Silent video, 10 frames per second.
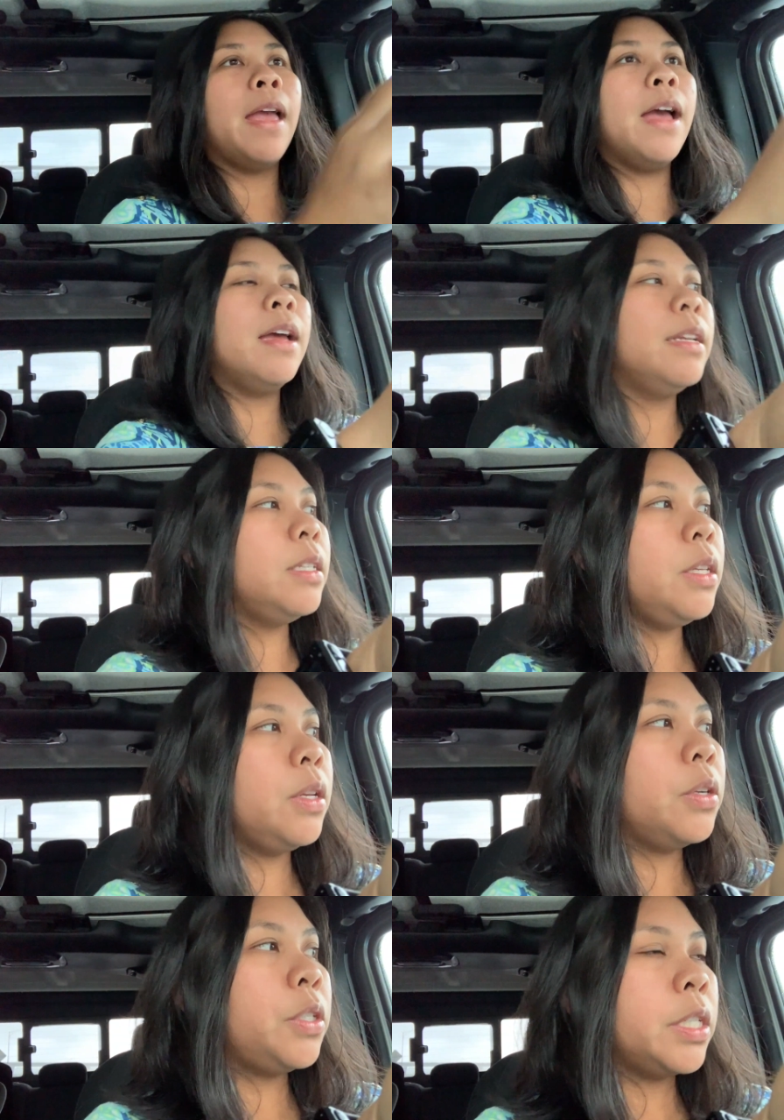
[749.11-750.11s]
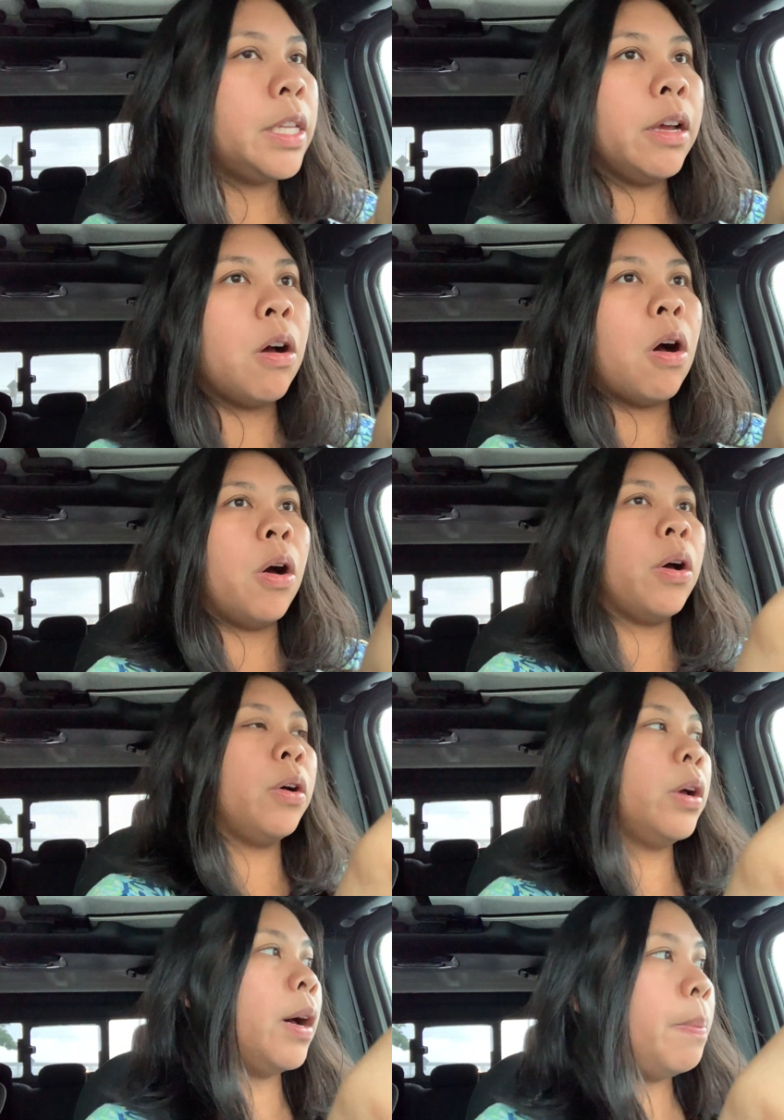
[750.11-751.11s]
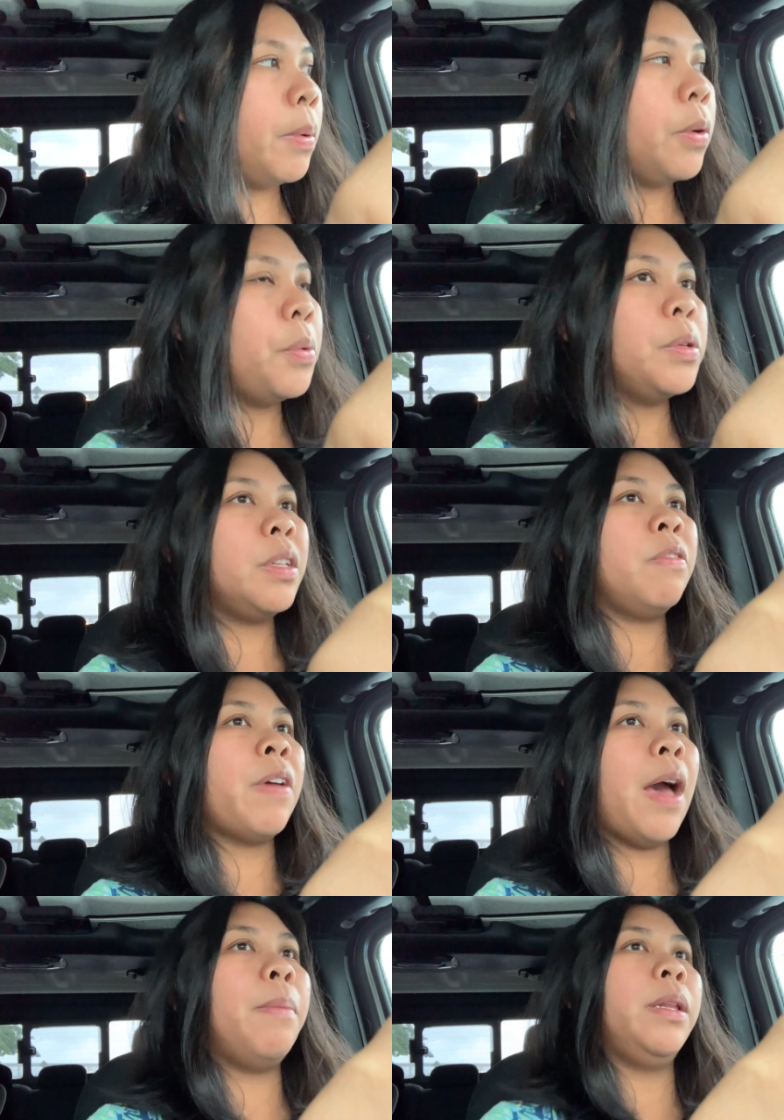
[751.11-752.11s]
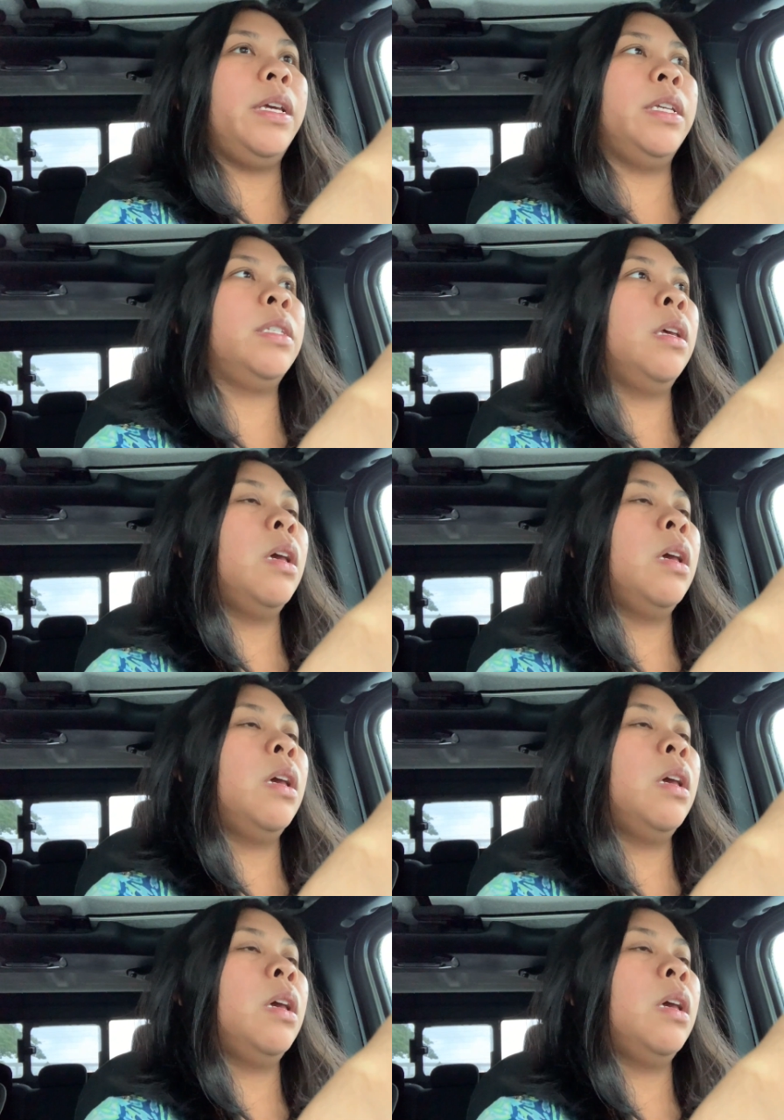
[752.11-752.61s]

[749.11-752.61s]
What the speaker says: And you know, just like all couples and families,